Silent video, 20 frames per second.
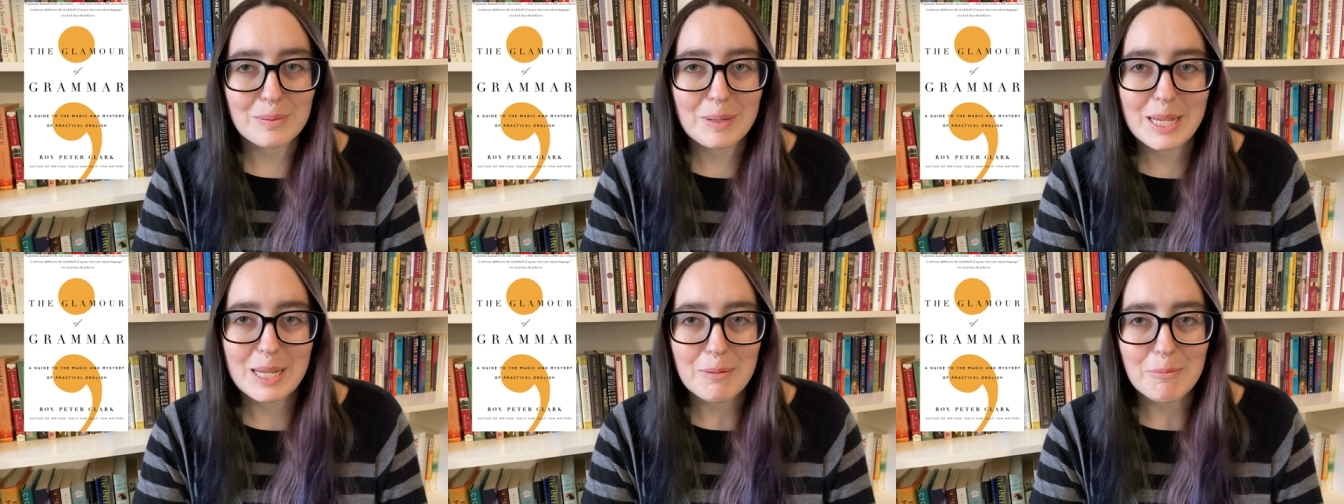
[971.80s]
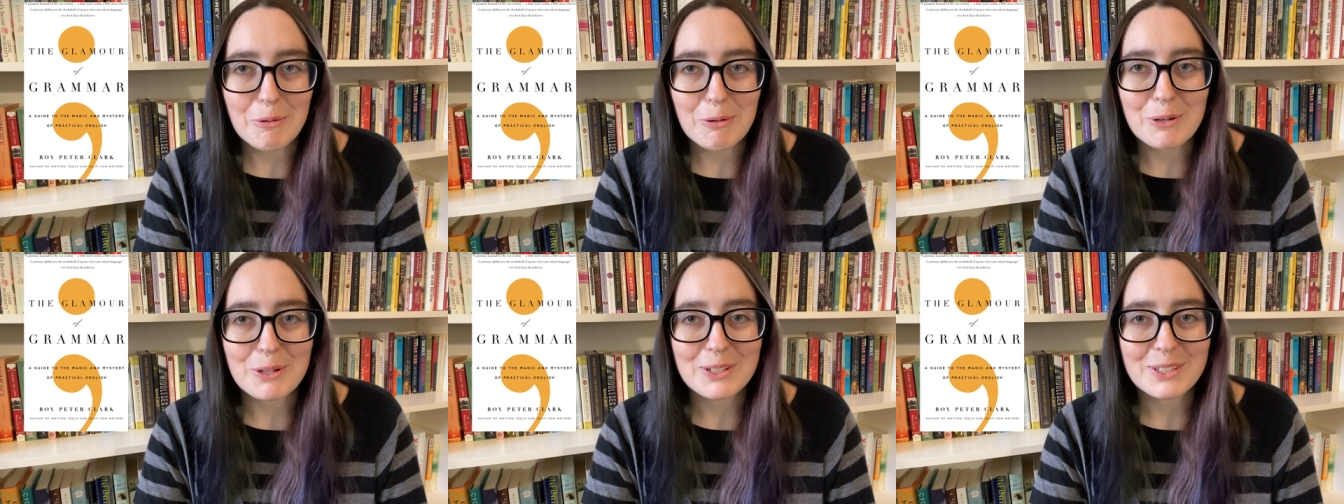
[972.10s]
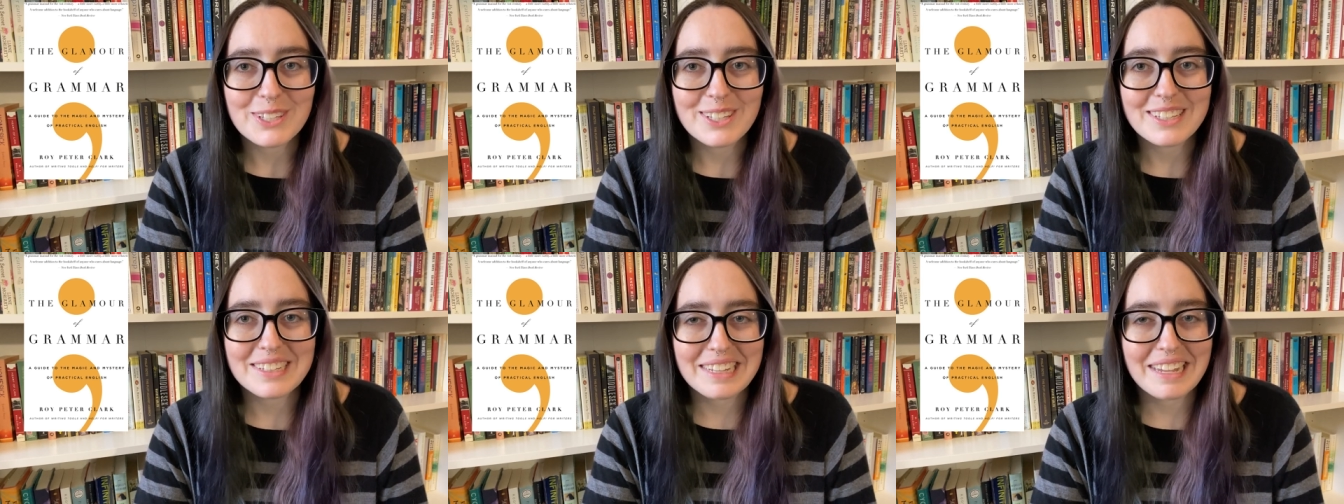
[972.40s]
people,
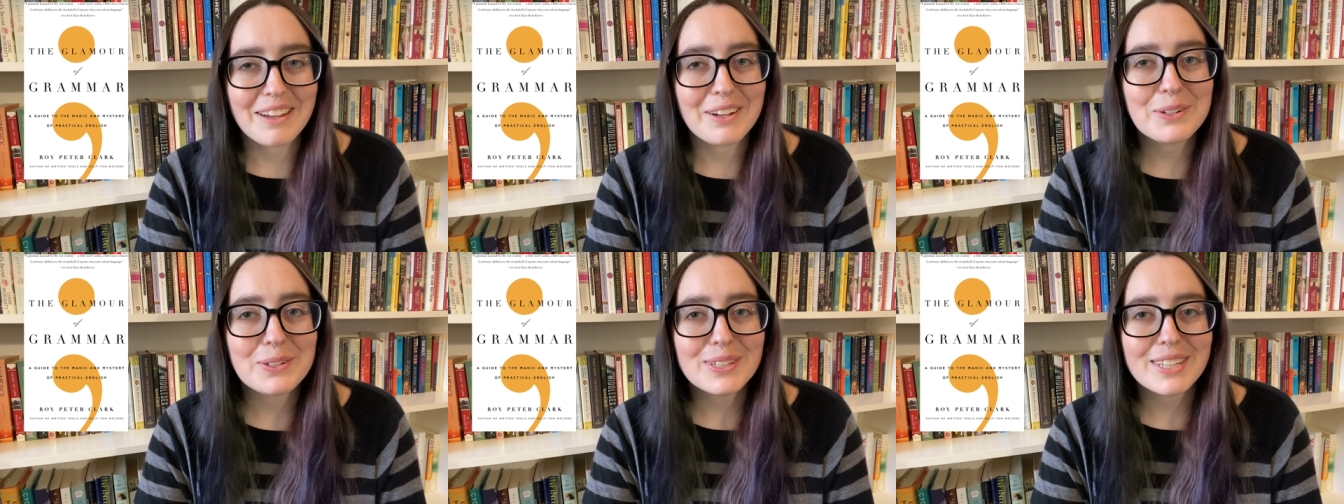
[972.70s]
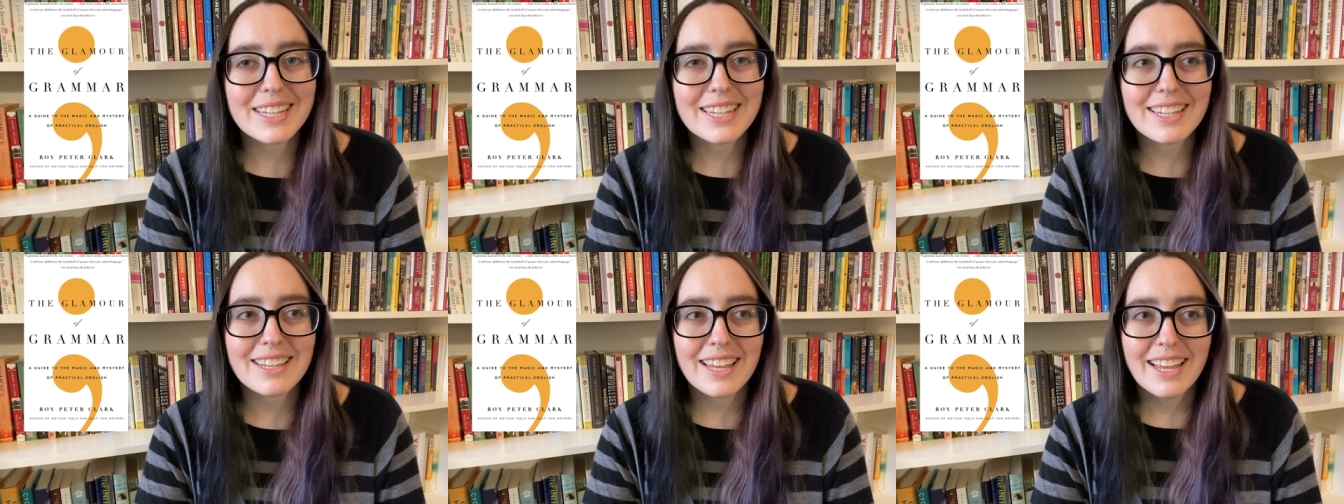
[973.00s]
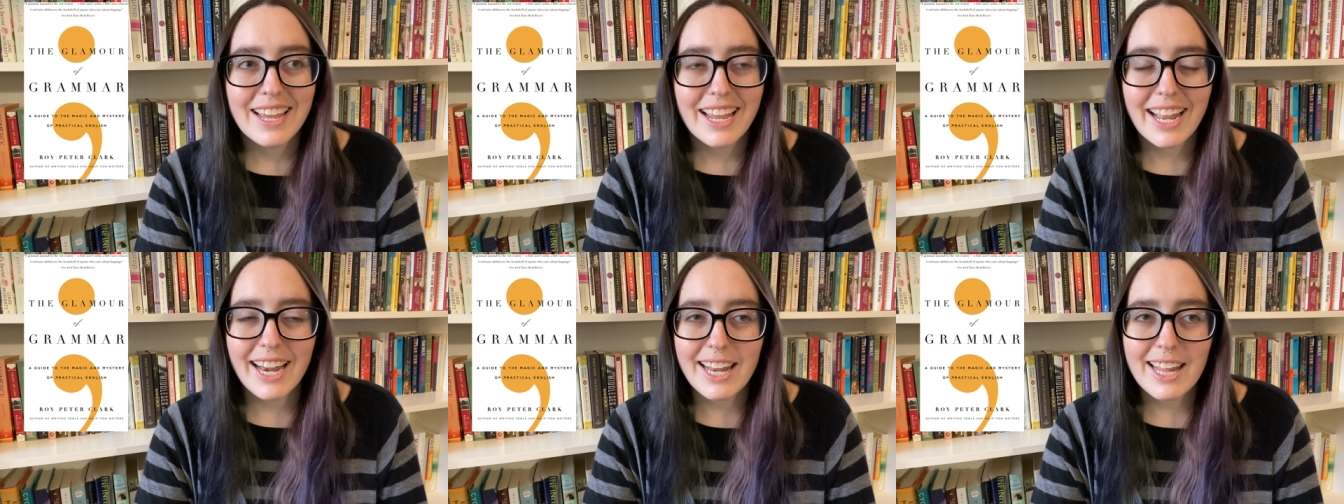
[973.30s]
you know? Like,
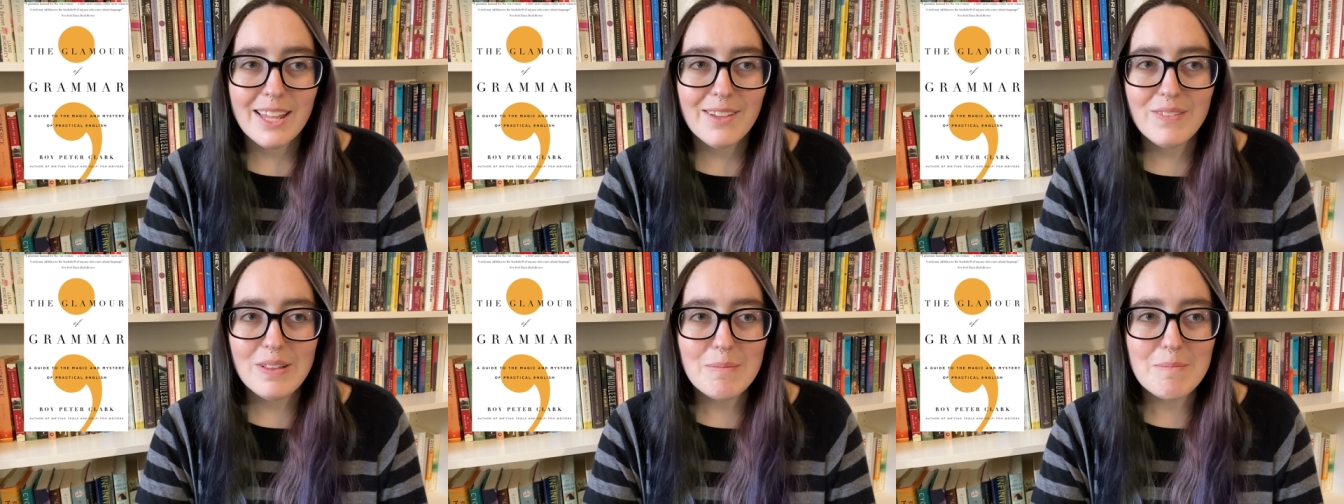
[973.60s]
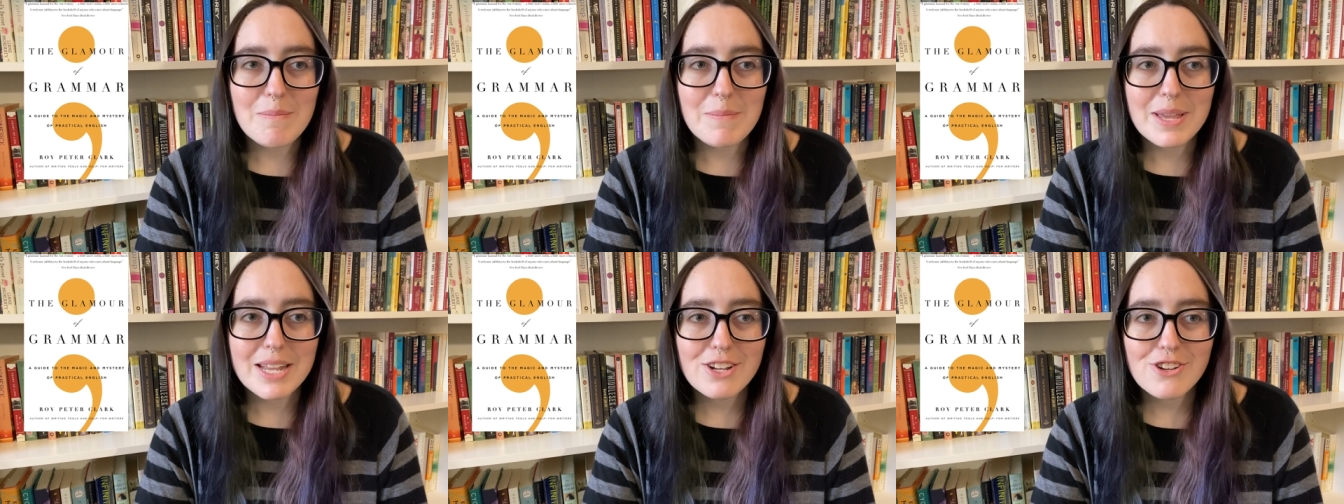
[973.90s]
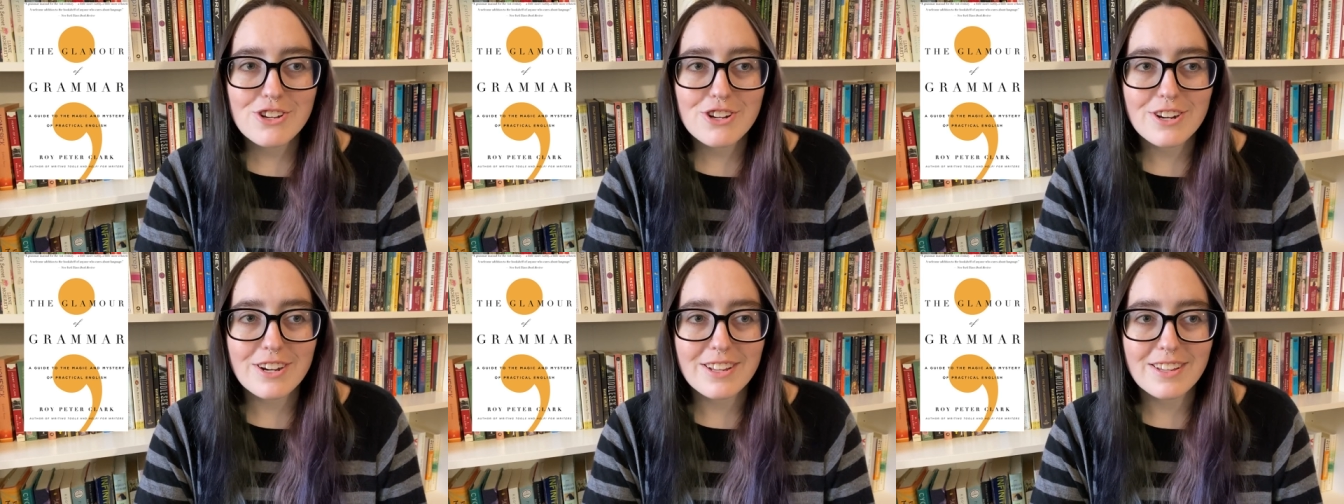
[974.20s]
and he even
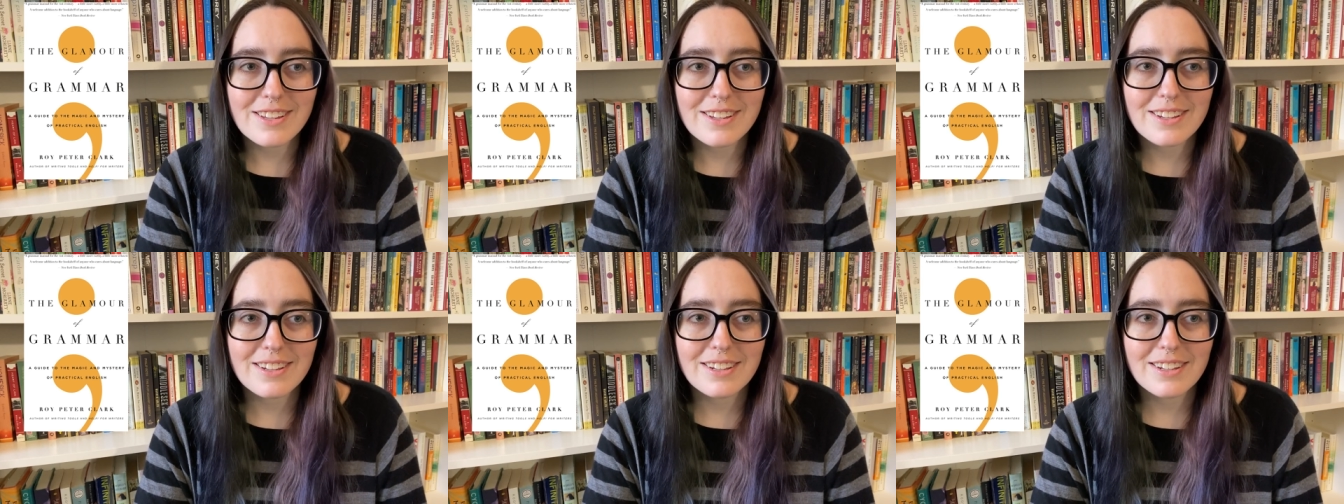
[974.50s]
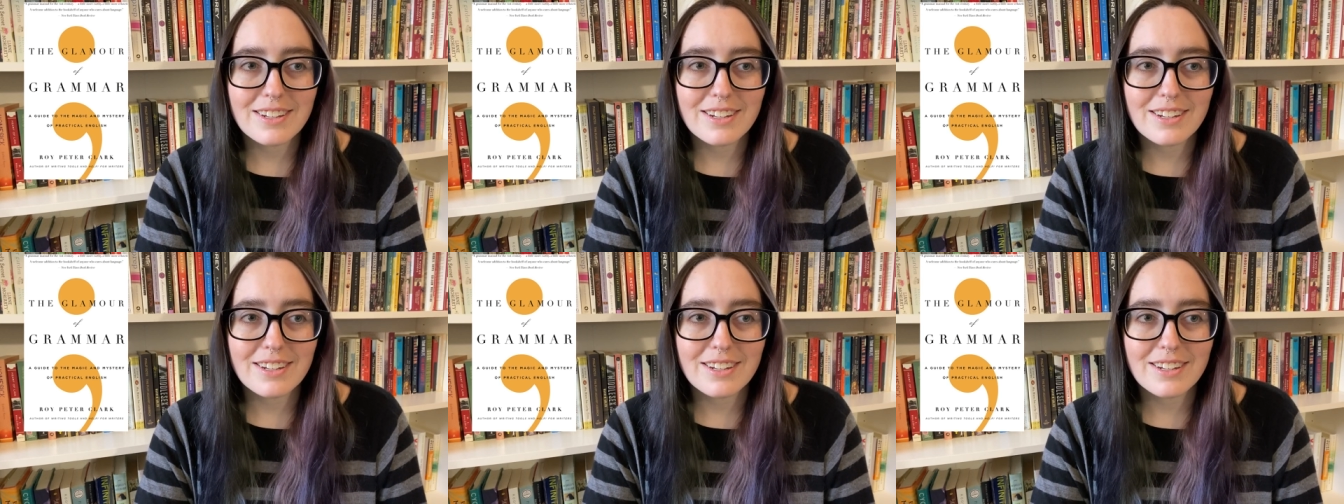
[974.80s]
mentioned